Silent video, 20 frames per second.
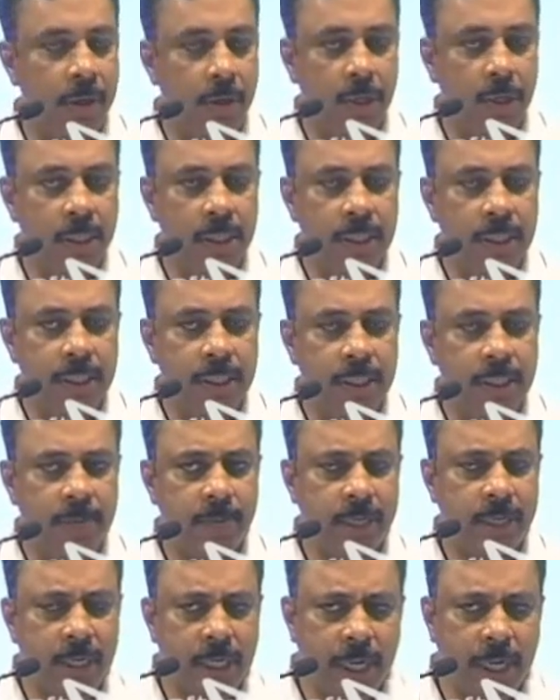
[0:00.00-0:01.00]
logistics,
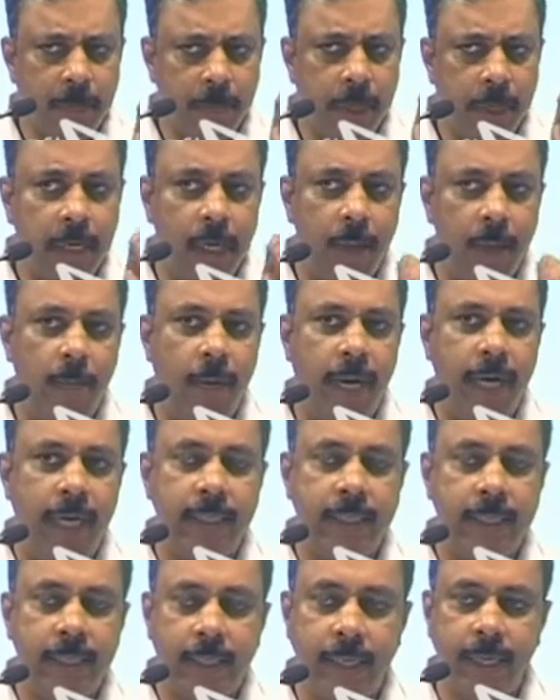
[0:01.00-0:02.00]
but typical
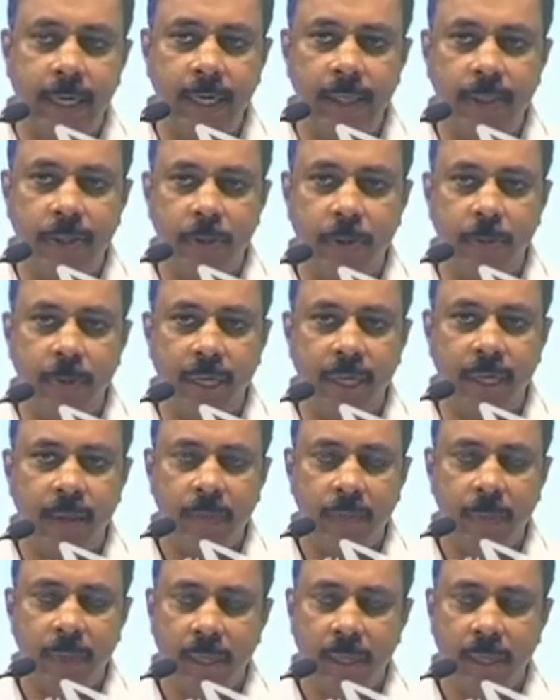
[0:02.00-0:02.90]
mindset tends to be,